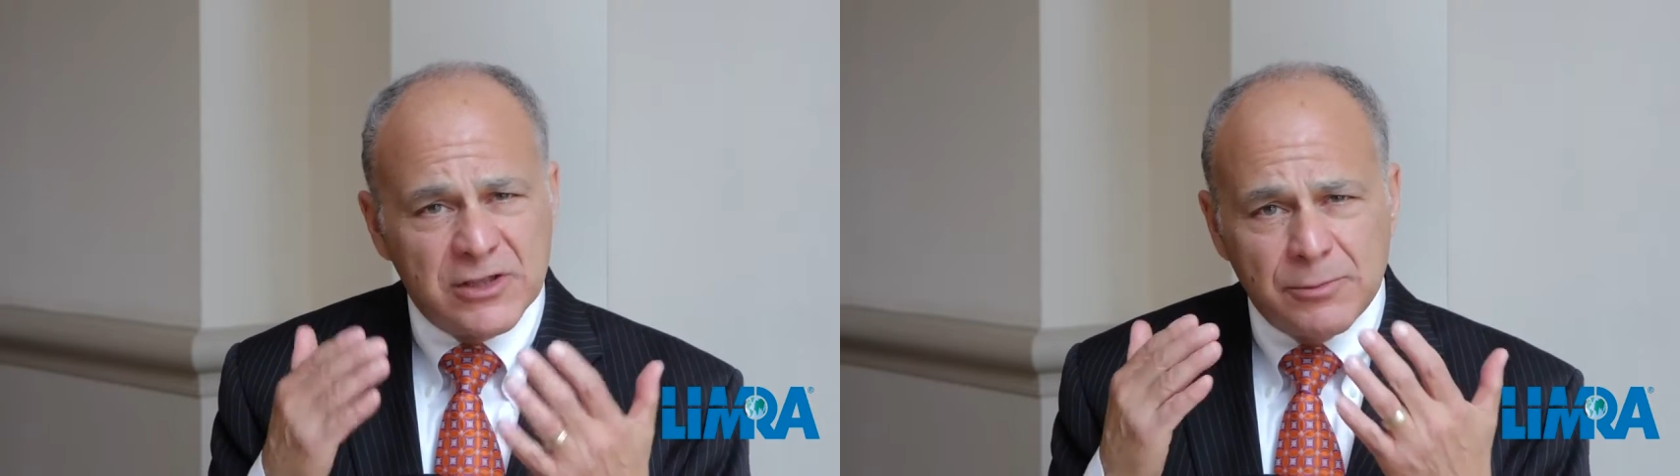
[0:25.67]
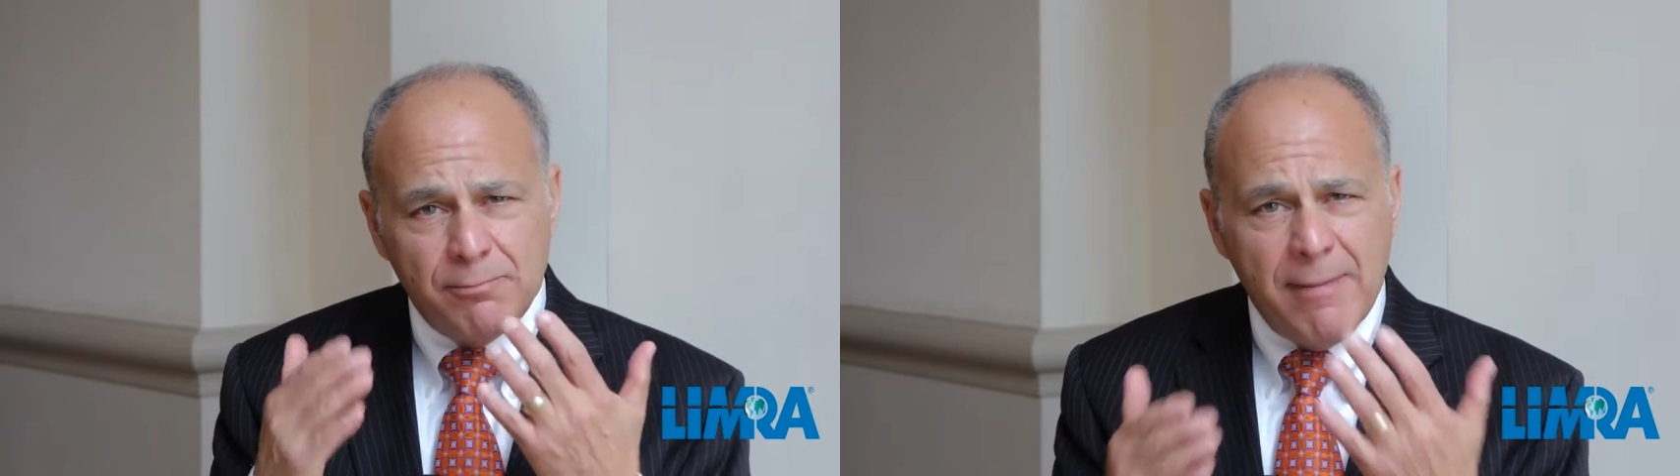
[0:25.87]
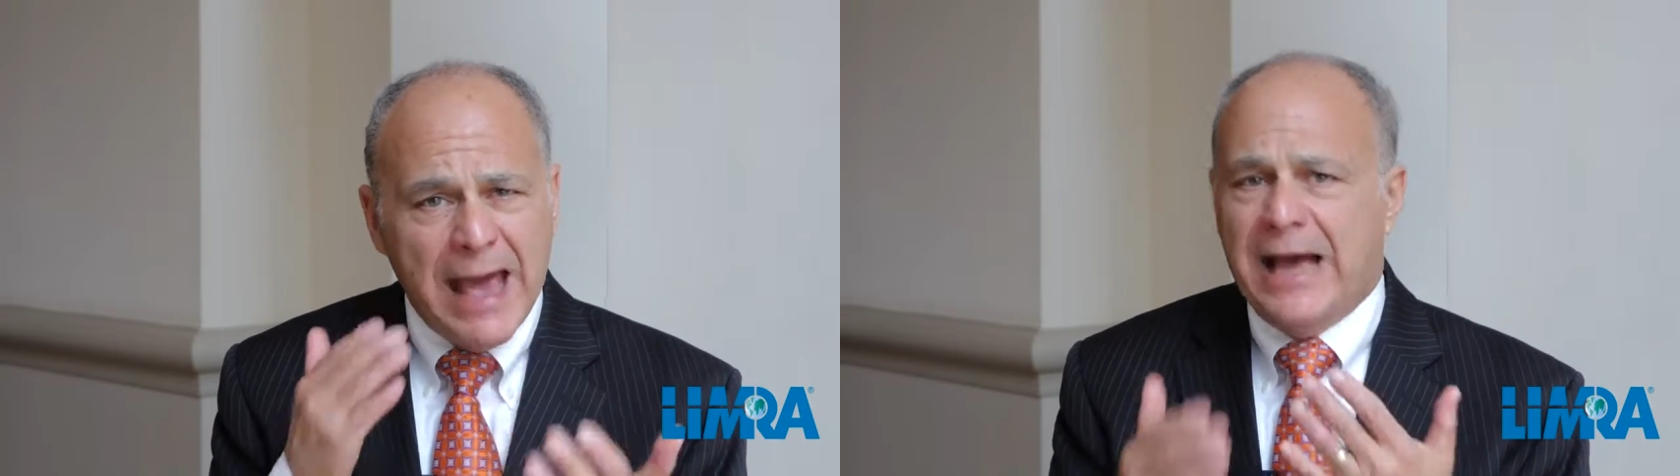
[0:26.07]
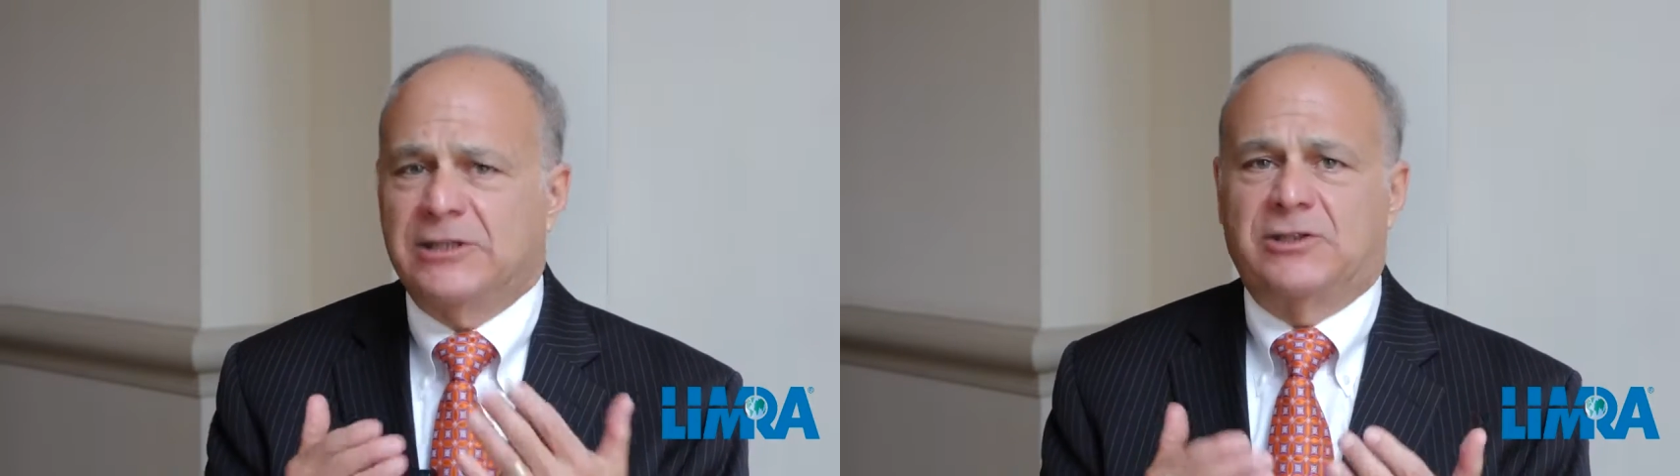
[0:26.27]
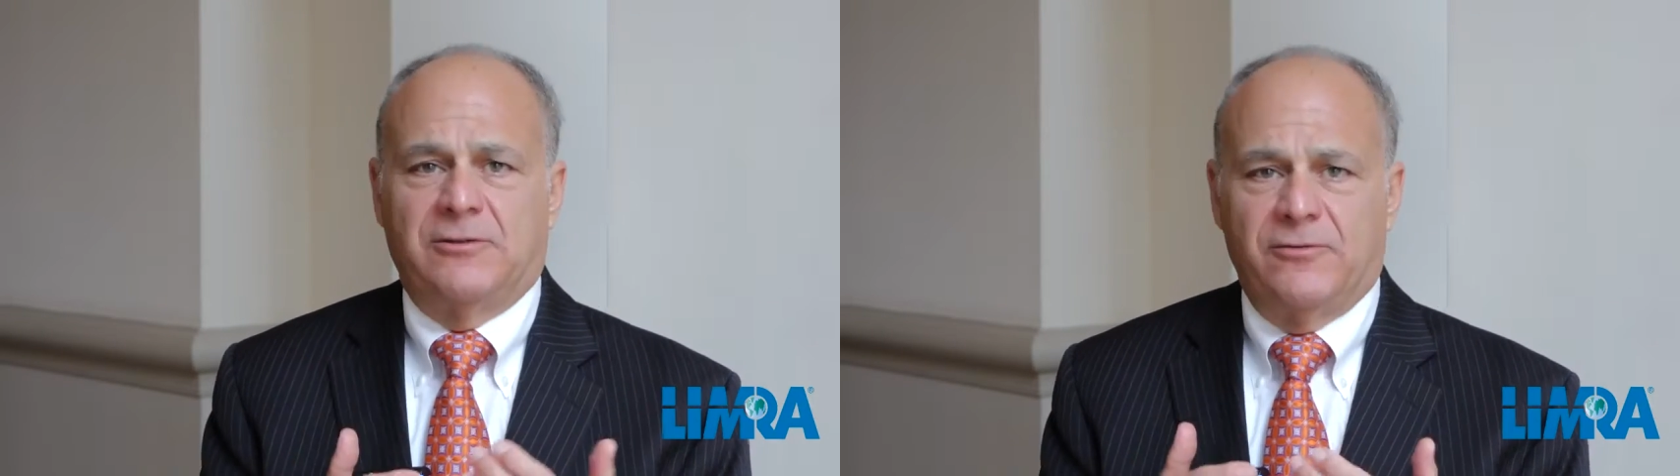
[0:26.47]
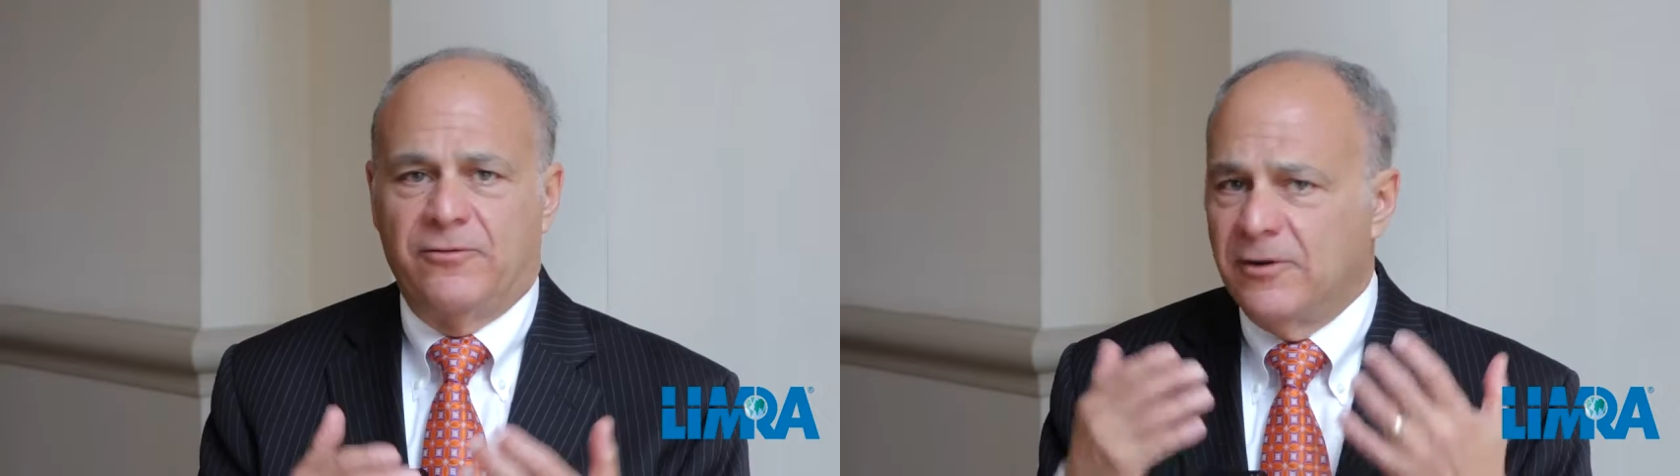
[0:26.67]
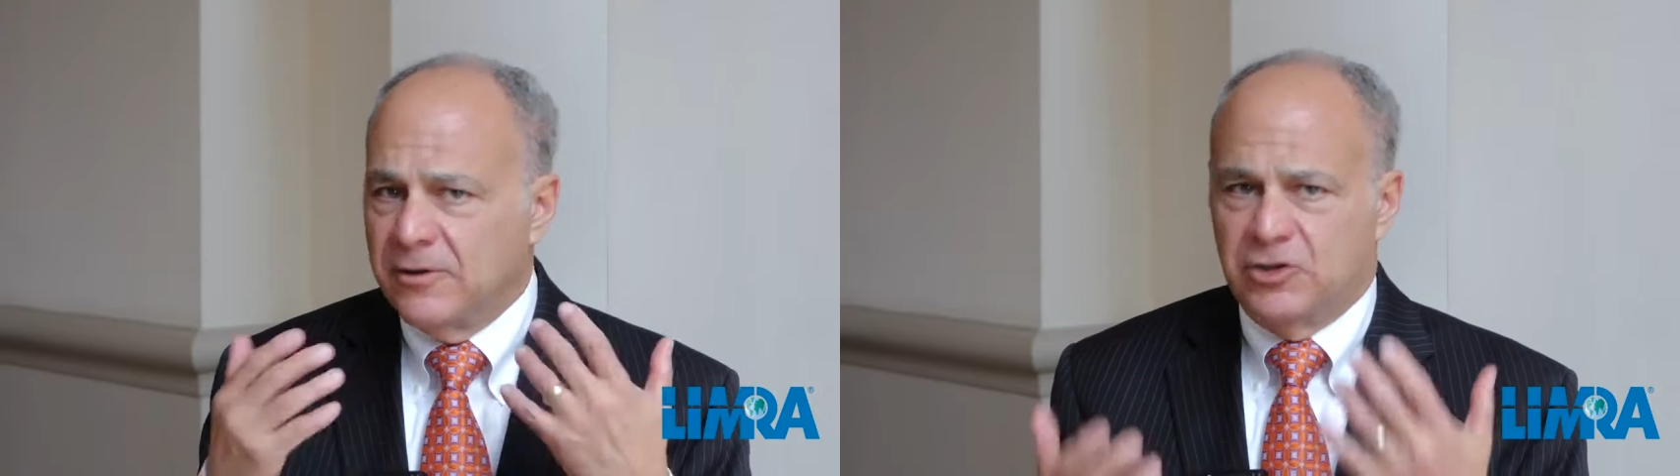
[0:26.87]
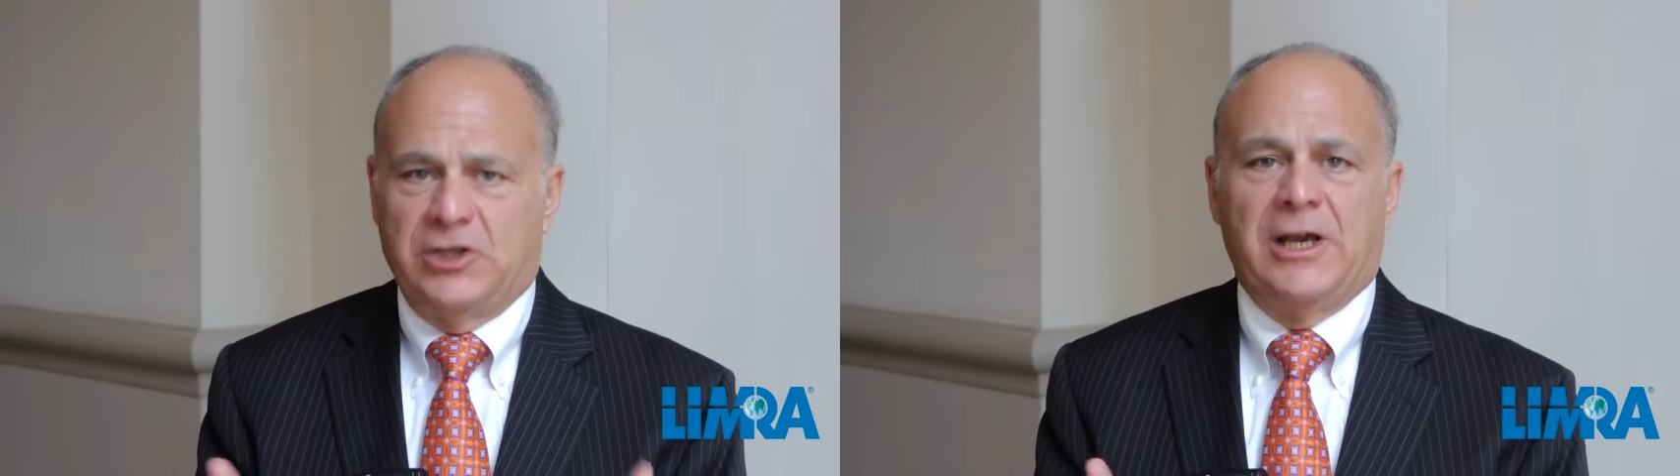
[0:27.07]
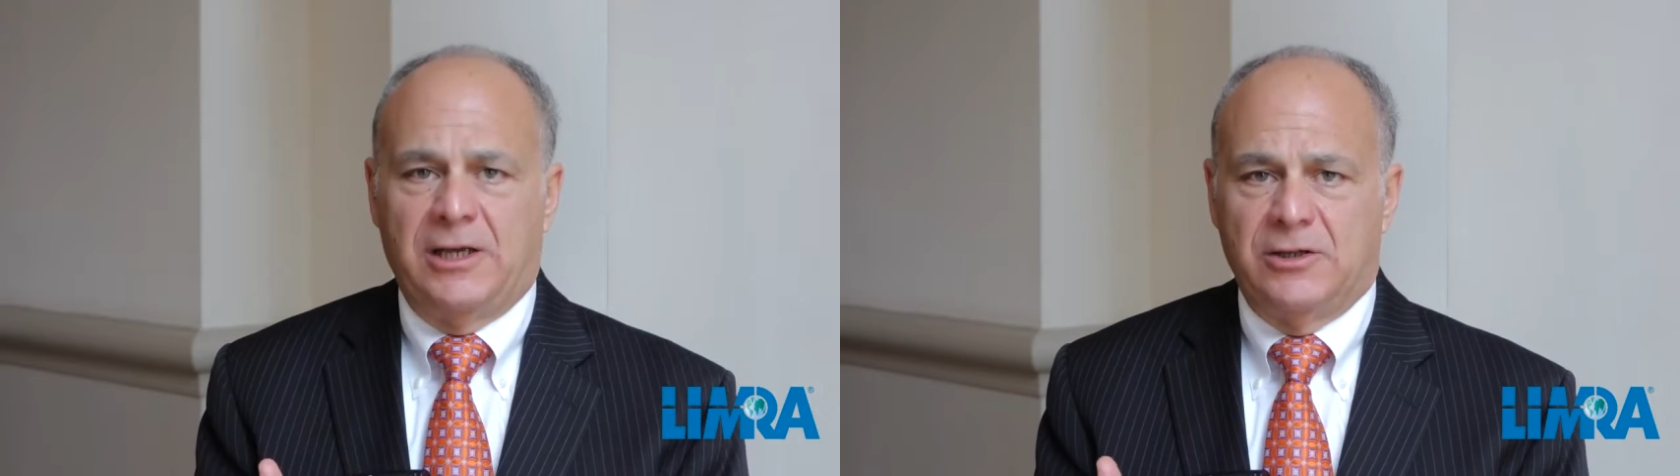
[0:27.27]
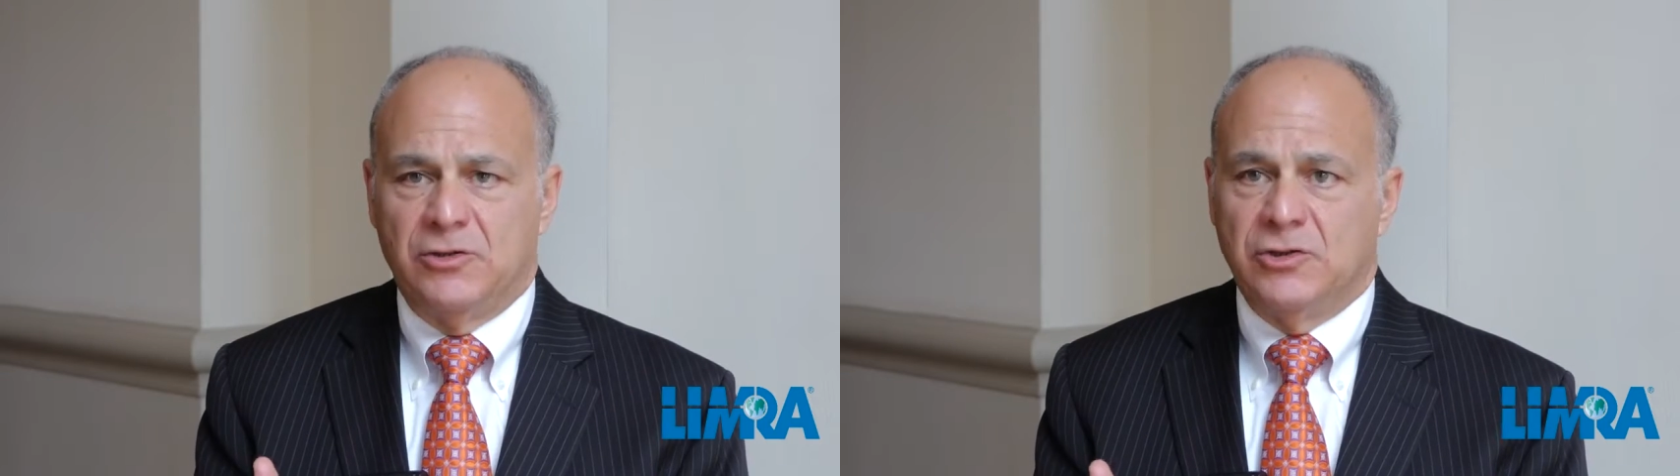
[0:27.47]
this massive
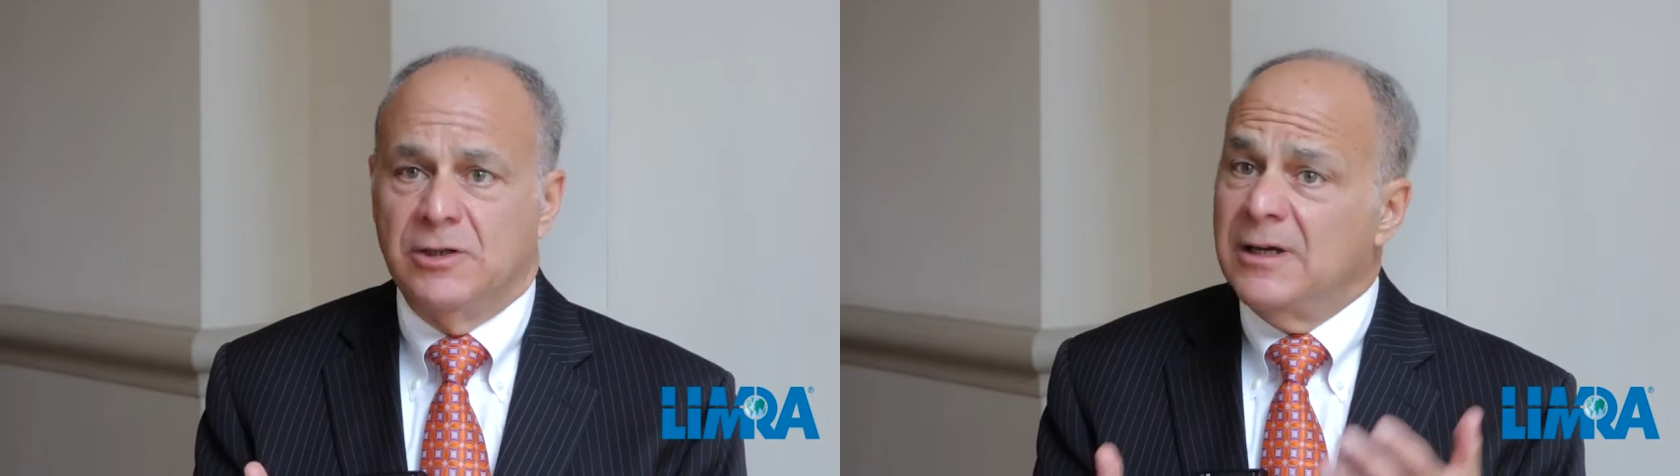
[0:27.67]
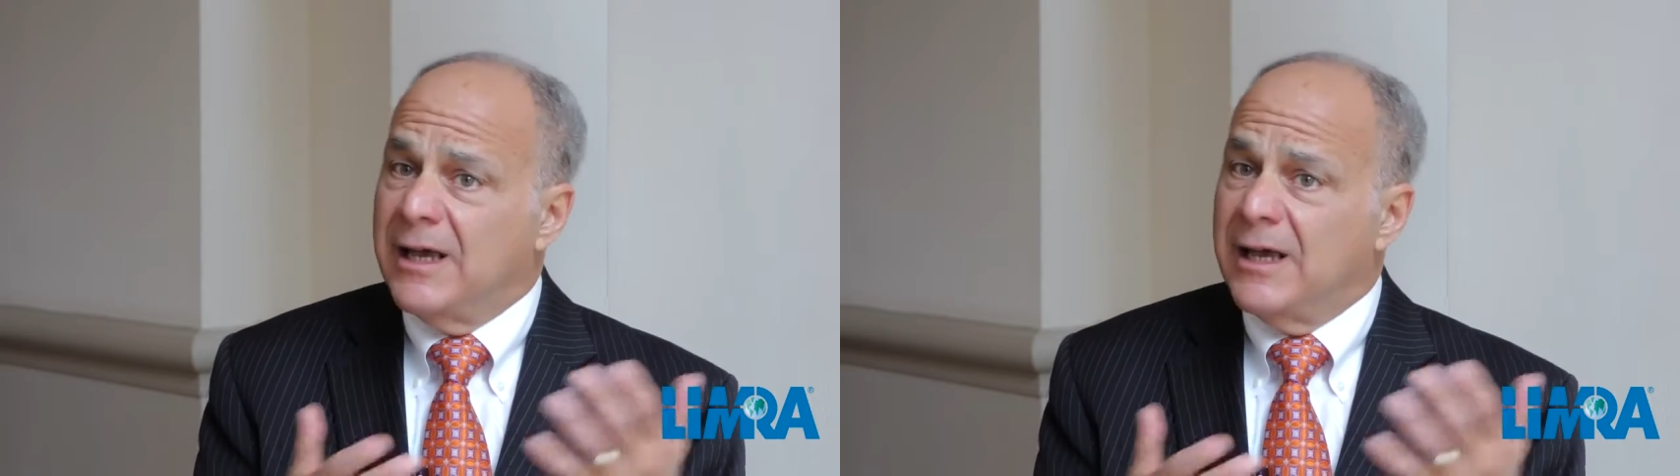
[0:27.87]
change.